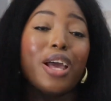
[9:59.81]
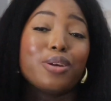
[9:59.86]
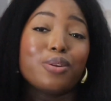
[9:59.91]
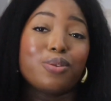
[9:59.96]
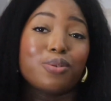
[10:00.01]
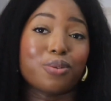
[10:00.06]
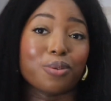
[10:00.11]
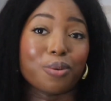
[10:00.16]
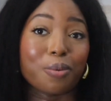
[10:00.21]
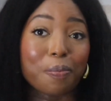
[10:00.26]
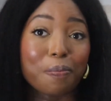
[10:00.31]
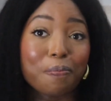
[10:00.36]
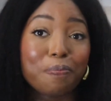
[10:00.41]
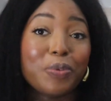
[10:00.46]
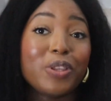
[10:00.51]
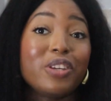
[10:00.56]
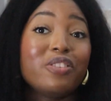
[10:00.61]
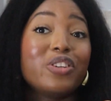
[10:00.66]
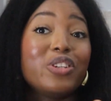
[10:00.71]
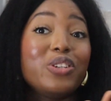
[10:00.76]
So
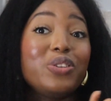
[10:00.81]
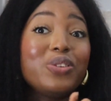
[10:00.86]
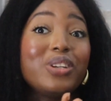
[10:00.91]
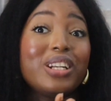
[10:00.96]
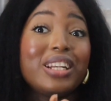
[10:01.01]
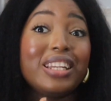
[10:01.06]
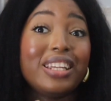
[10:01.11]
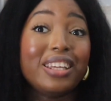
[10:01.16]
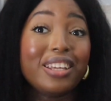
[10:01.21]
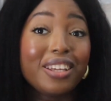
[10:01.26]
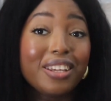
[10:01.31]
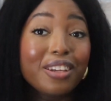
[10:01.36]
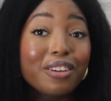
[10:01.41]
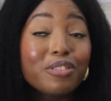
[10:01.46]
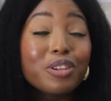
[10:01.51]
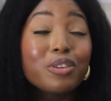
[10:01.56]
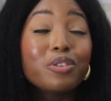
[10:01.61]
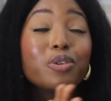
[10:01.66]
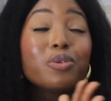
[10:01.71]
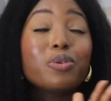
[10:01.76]
before you
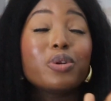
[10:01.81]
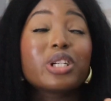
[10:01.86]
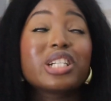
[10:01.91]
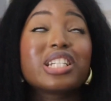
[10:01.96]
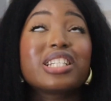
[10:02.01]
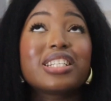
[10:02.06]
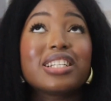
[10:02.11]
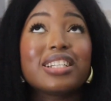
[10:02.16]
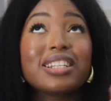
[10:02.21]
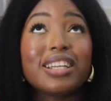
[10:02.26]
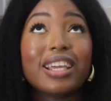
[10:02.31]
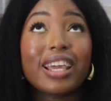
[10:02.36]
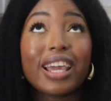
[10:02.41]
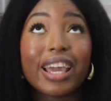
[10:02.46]
leave, if you watch till the